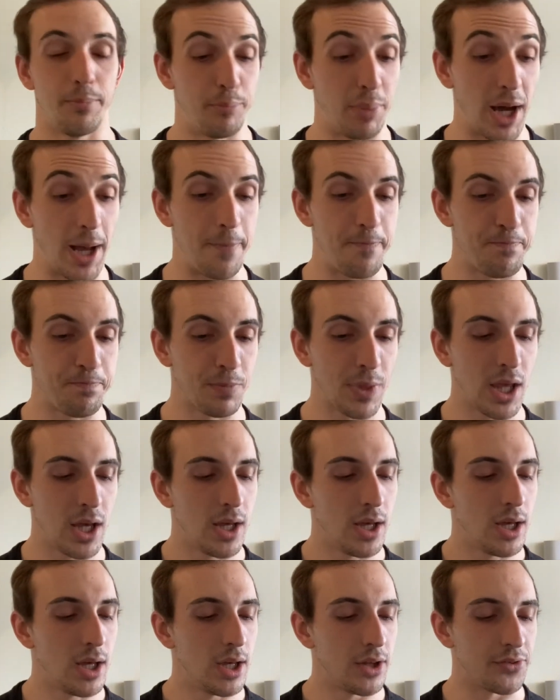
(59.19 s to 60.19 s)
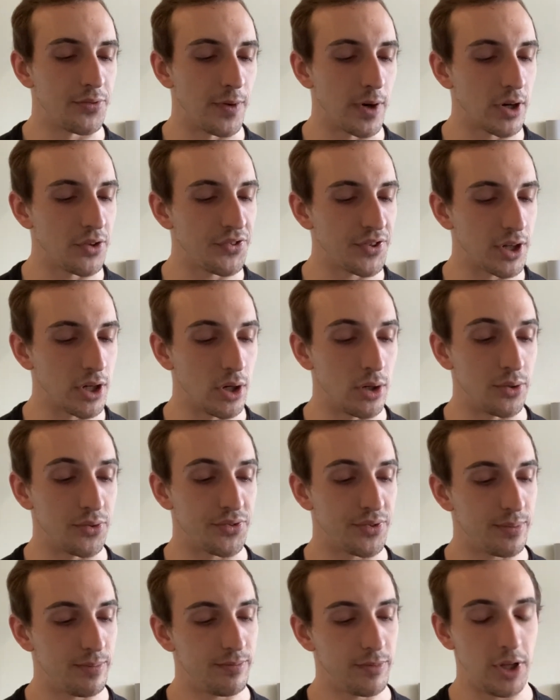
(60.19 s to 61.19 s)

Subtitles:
But as far as it goes,